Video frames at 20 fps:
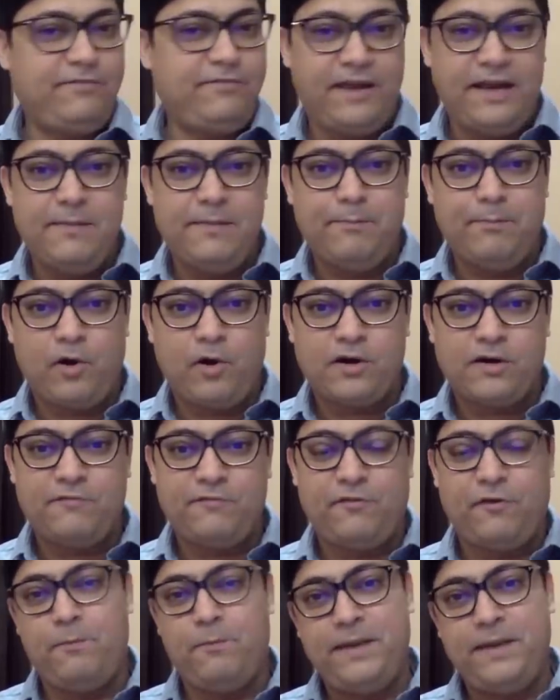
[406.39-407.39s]
very important
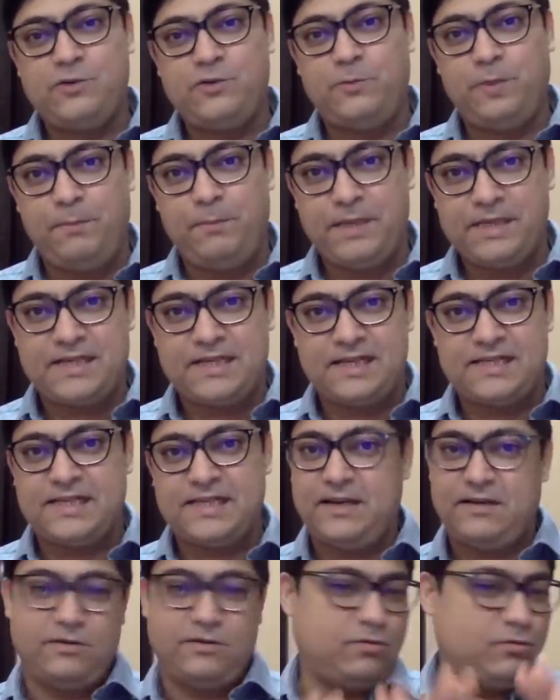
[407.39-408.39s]
for B2B business,
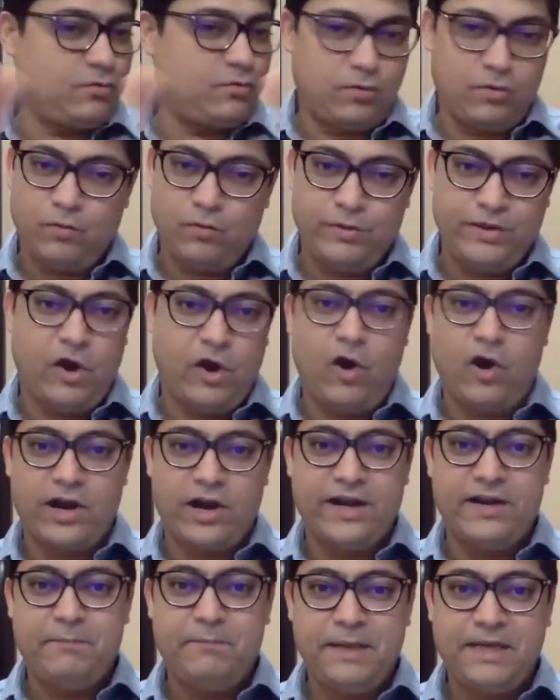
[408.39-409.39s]
and we all are
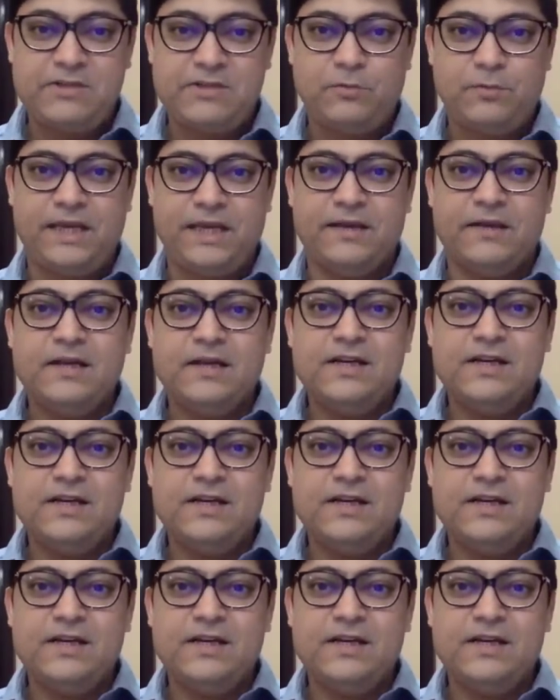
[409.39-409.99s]
in B2B.